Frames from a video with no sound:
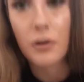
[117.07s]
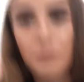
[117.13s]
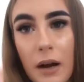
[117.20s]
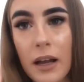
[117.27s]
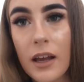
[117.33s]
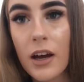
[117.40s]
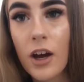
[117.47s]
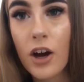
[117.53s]
on my
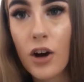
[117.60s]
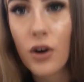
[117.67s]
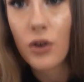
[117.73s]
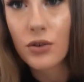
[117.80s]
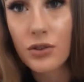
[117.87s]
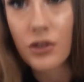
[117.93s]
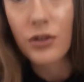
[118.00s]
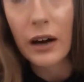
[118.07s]

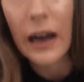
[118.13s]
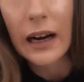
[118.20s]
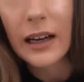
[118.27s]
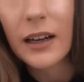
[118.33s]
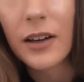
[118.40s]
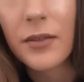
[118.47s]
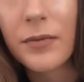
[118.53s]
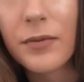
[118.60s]
under eye.
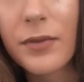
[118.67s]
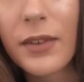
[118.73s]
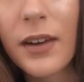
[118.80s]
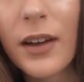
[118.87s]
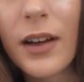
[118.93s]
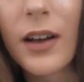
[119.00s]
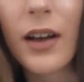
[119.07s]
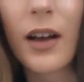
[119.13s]

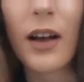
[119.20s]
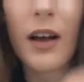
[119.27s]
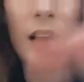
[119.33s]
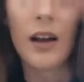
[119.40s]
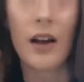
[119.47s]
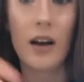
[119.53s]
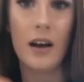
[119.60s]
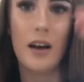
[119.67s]

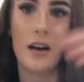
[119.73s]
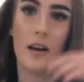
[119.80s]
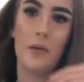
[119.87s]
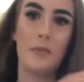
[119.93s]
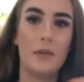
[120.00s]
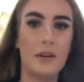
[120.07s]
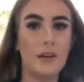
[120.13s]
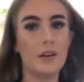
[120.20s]

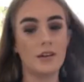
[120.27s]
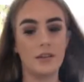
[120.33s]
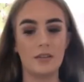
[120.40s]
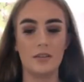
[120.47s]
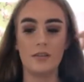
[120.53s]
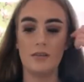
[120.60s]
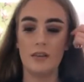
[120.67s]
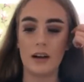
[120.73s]
Um,
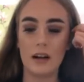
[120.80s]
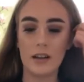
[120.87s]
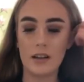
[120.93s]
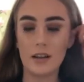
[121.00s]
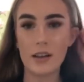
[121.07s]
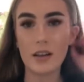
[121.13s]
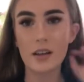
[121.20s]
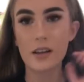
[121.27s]
right.
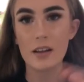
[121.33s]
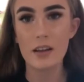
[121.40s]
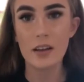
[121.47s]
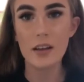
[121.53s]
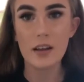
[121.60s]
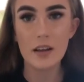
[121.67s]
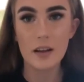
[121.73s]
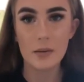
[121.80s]

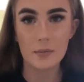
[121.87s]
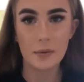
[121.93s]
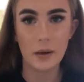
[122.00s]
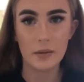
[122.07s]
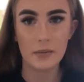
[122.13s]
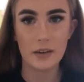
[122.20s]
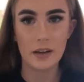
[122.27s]
Not